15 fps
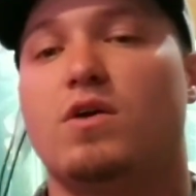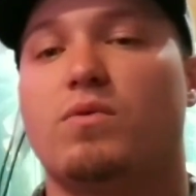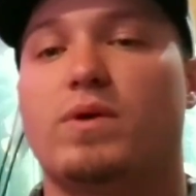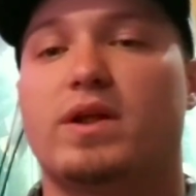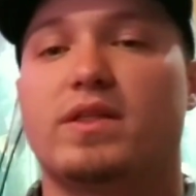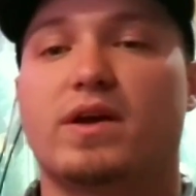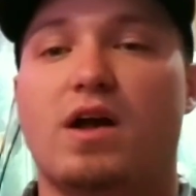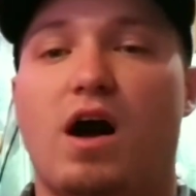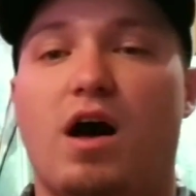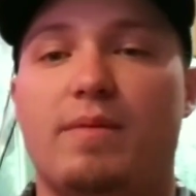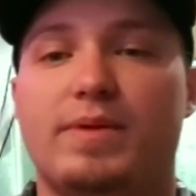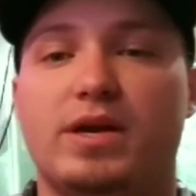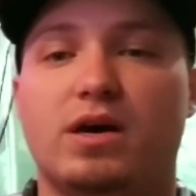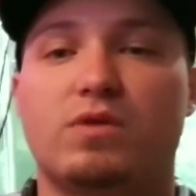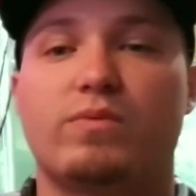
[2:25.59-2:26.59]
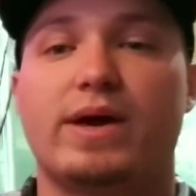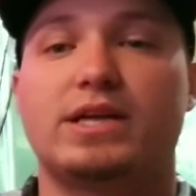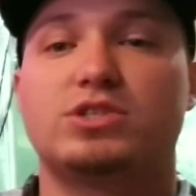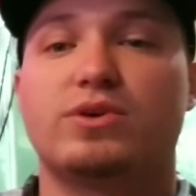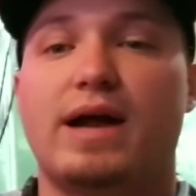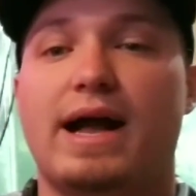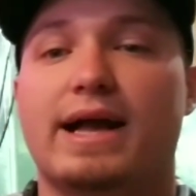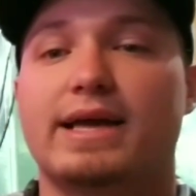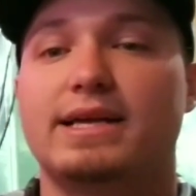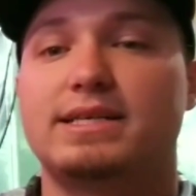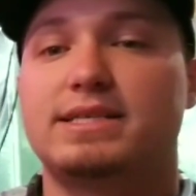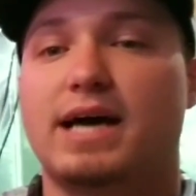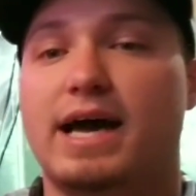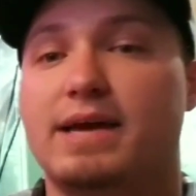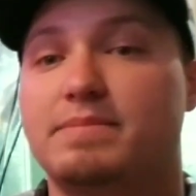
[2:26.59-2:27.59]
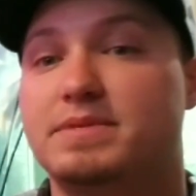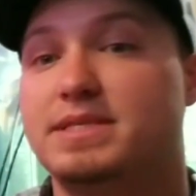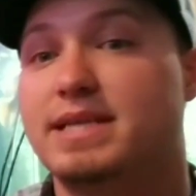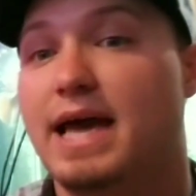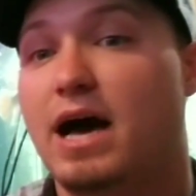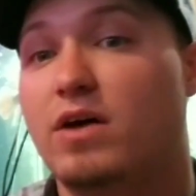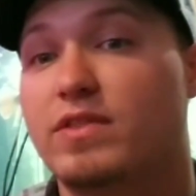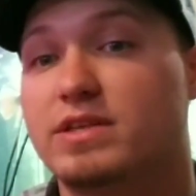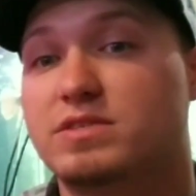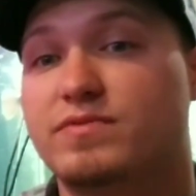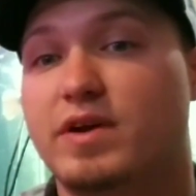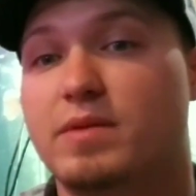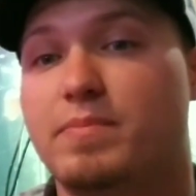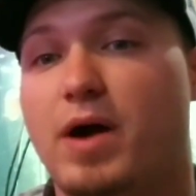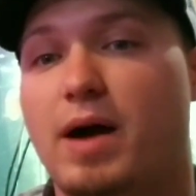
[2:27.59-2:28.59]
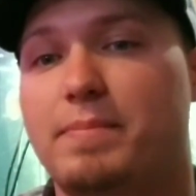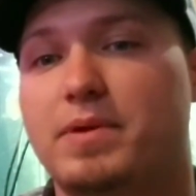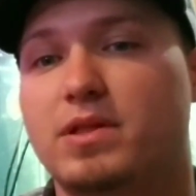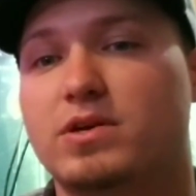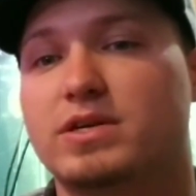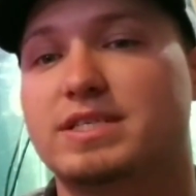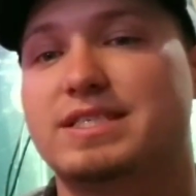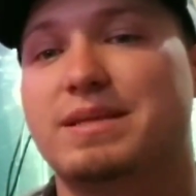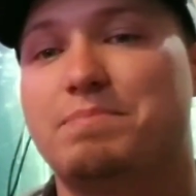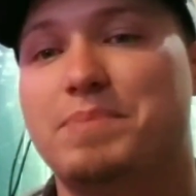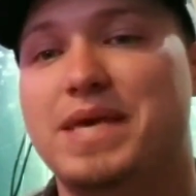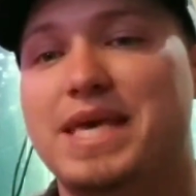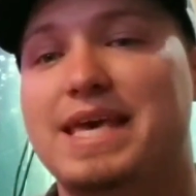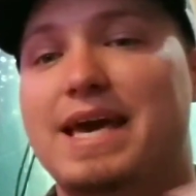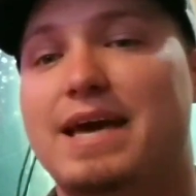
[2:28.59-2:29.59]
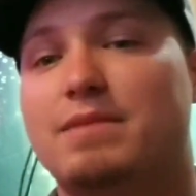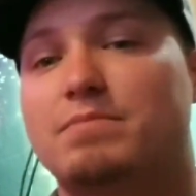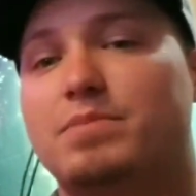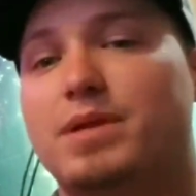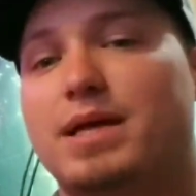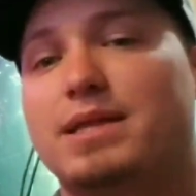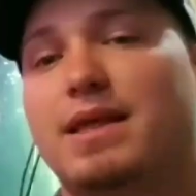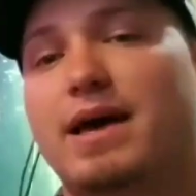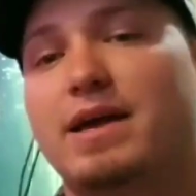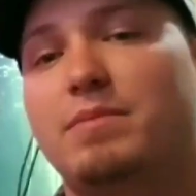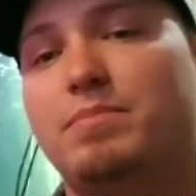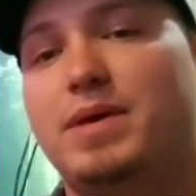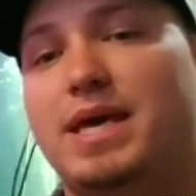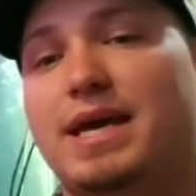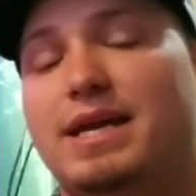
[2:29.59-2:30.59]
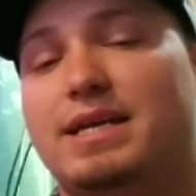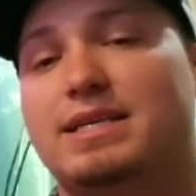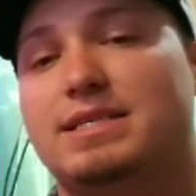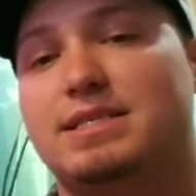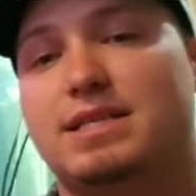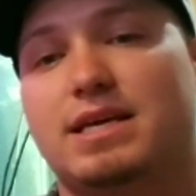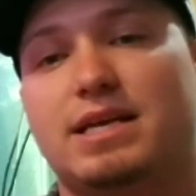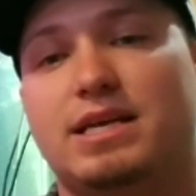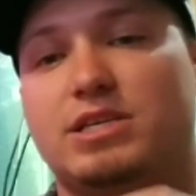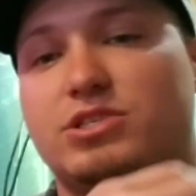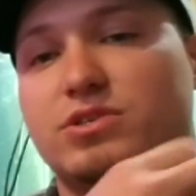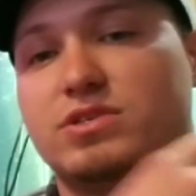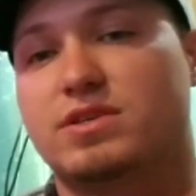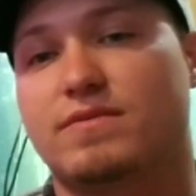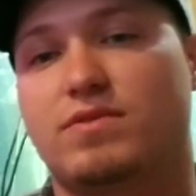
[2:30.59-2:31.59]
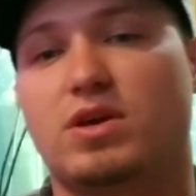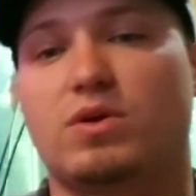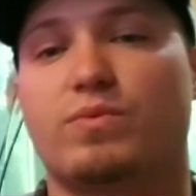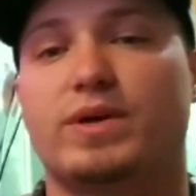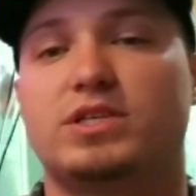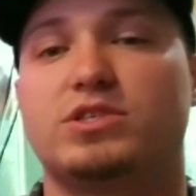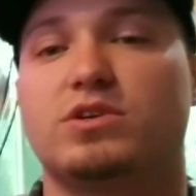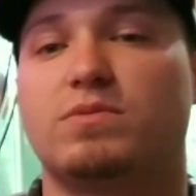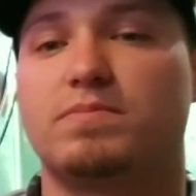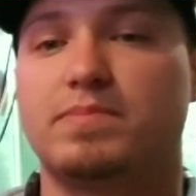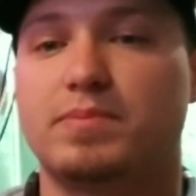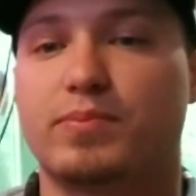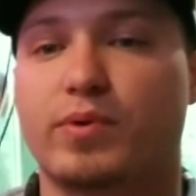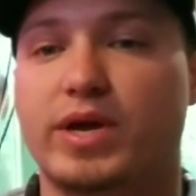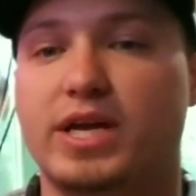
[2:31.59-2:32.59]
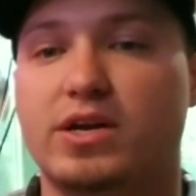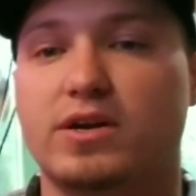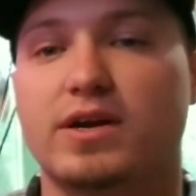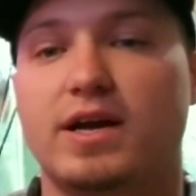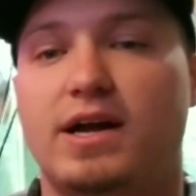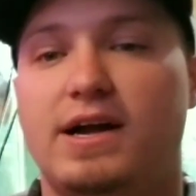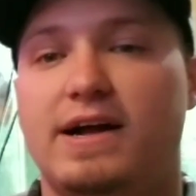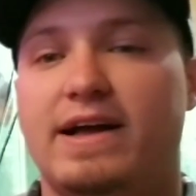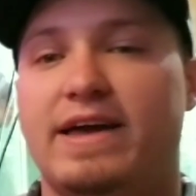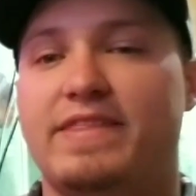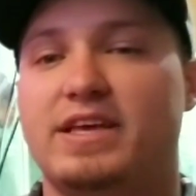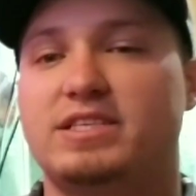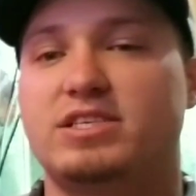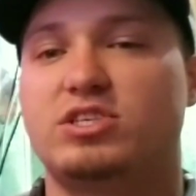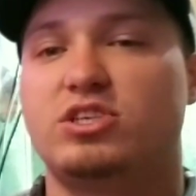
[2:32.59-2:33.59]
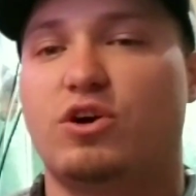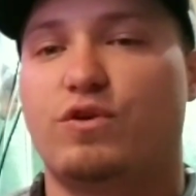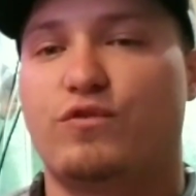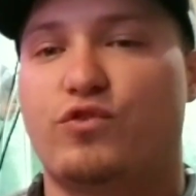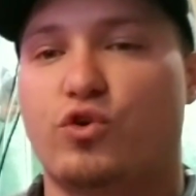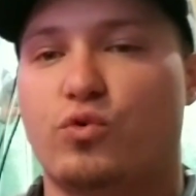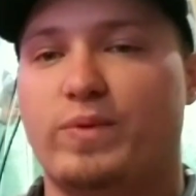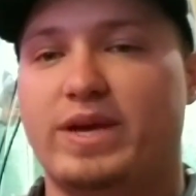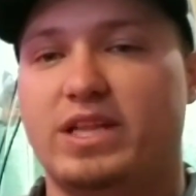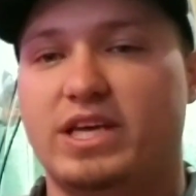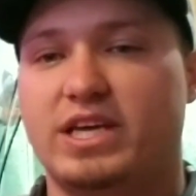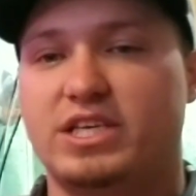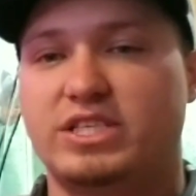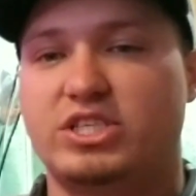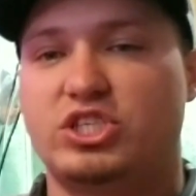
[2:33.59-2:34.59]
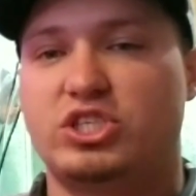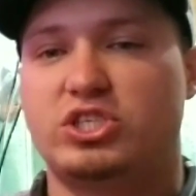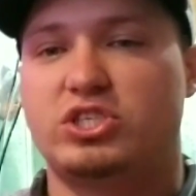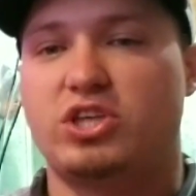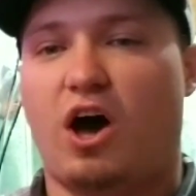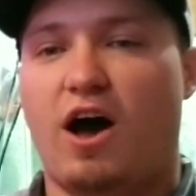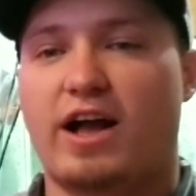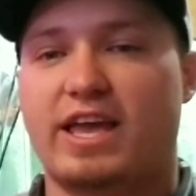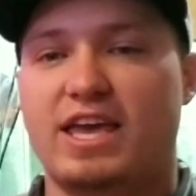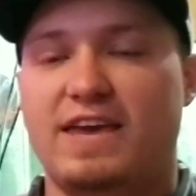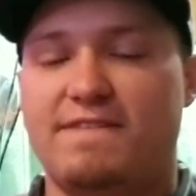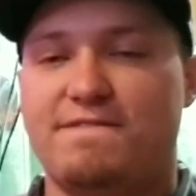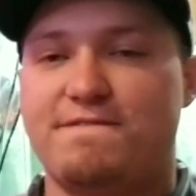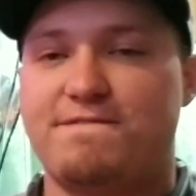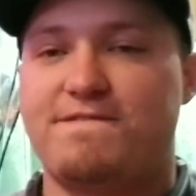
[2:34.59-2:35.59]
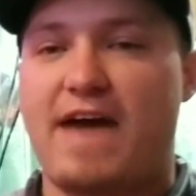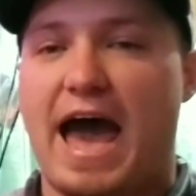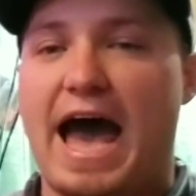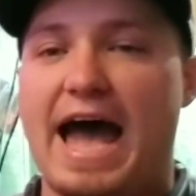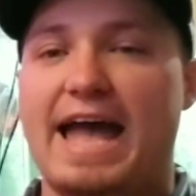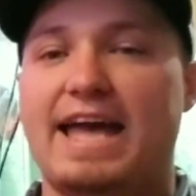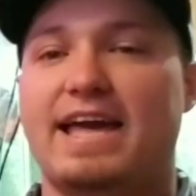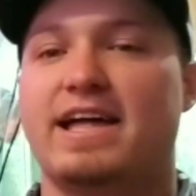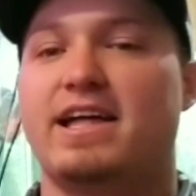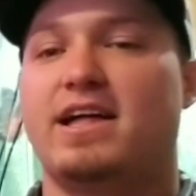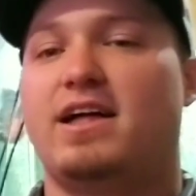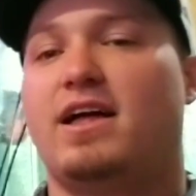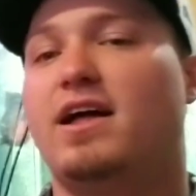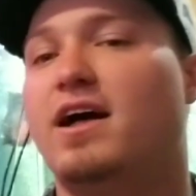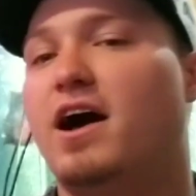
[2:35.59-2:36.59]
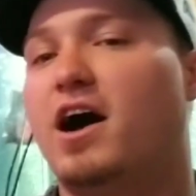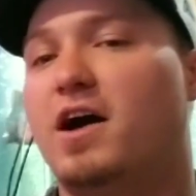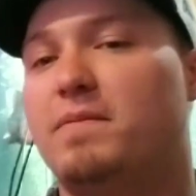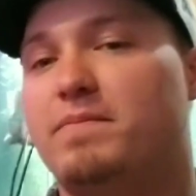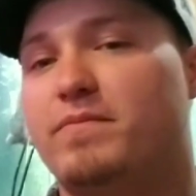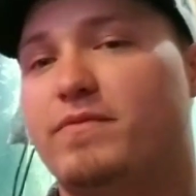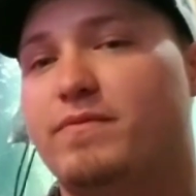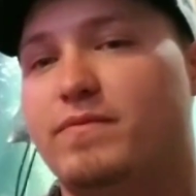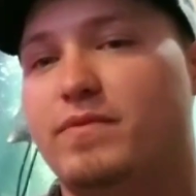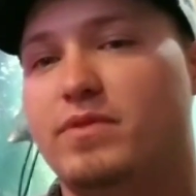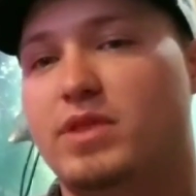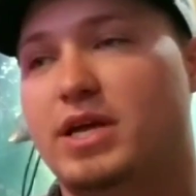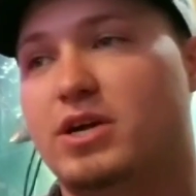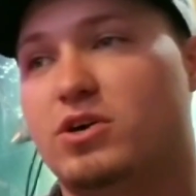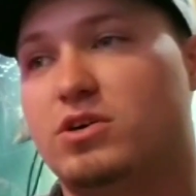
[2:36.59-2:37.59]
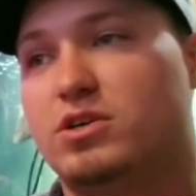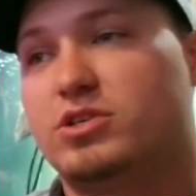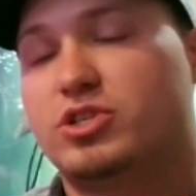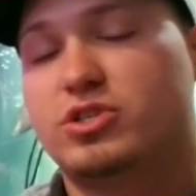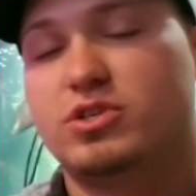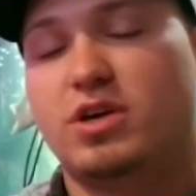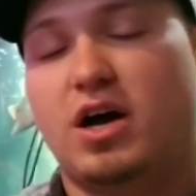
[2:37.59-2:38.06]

One of the common Red Dragon types now that's very popular is the PN bloodline. PN is the initials of the original breeder, and this is known for really stocky, fat, little